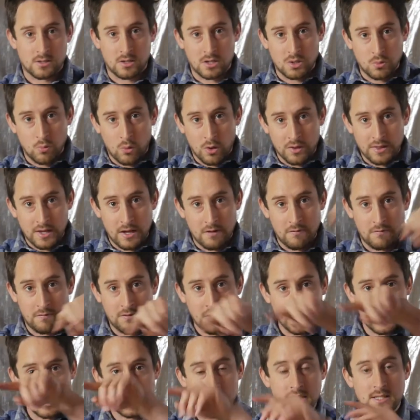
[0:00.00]
So you want that
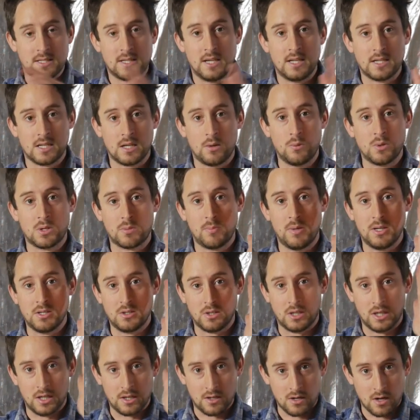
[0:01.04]
V in the center, which means
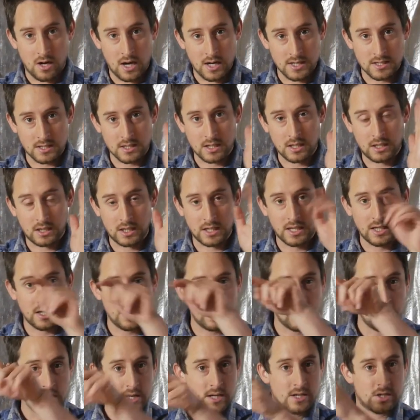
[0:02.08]
you get nice,
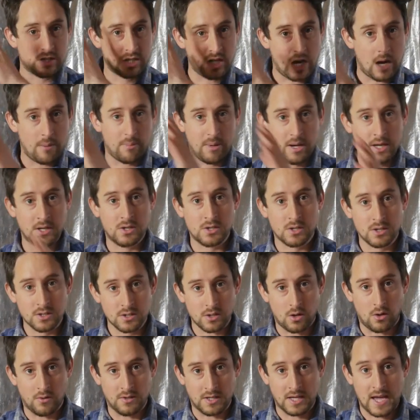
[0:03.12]
clean, sharp edges
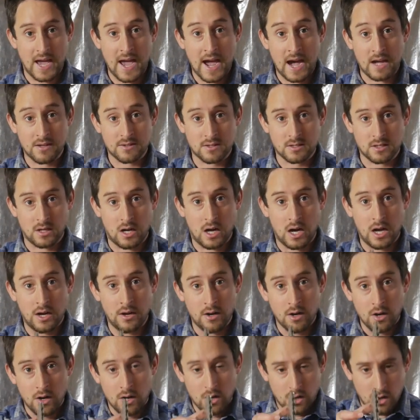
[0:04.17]
on the
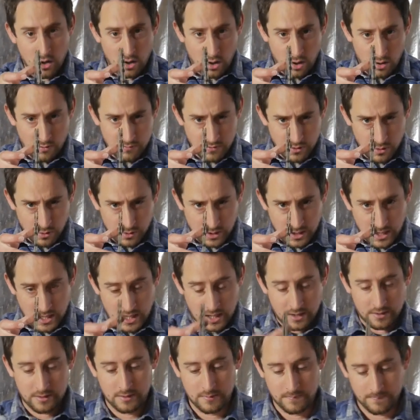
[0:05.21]
outside of your
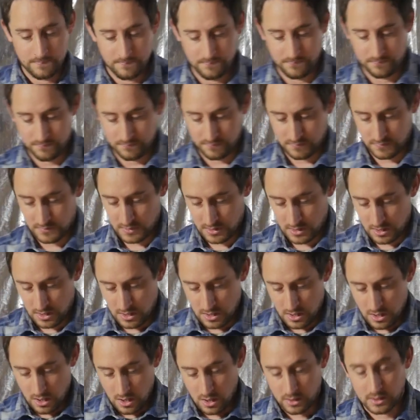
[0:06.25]
cut.
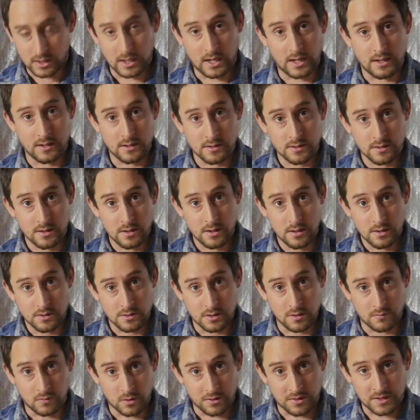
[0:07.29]
Okay,
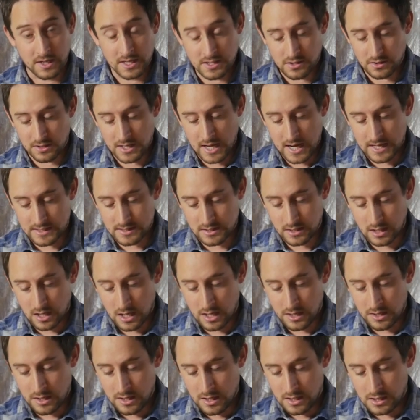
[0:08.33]
so you've got these on the
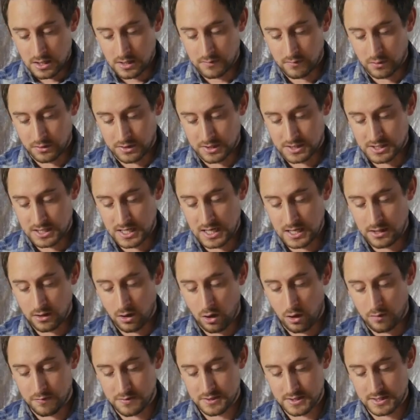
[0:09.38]
outside, you've got the teeth
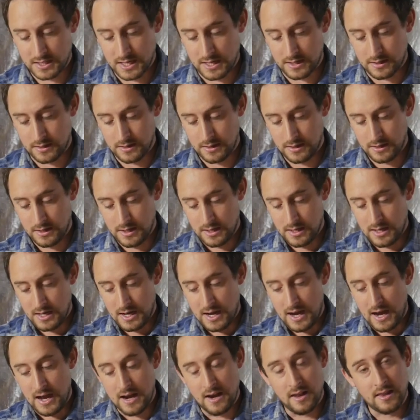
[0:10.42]
offset,
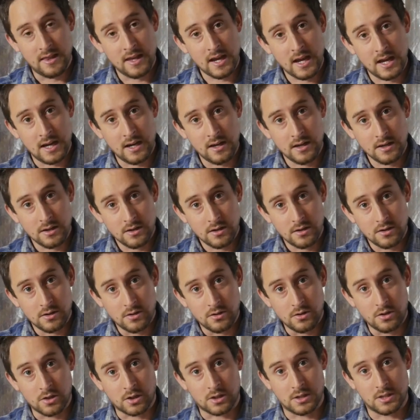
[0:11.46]
and then
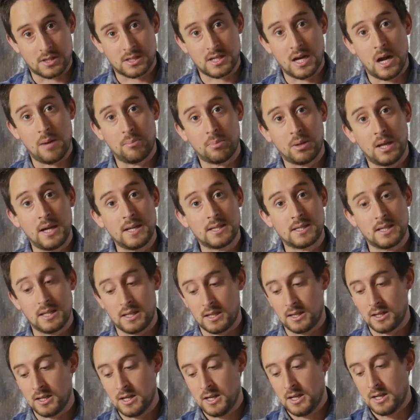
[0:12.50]
you can start
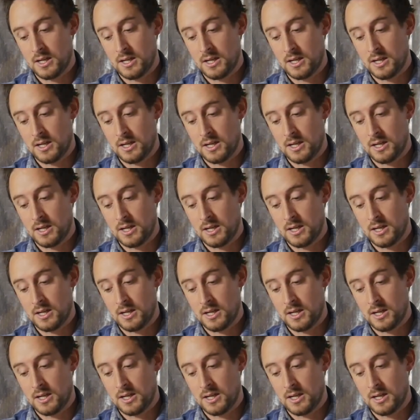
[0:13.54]
placing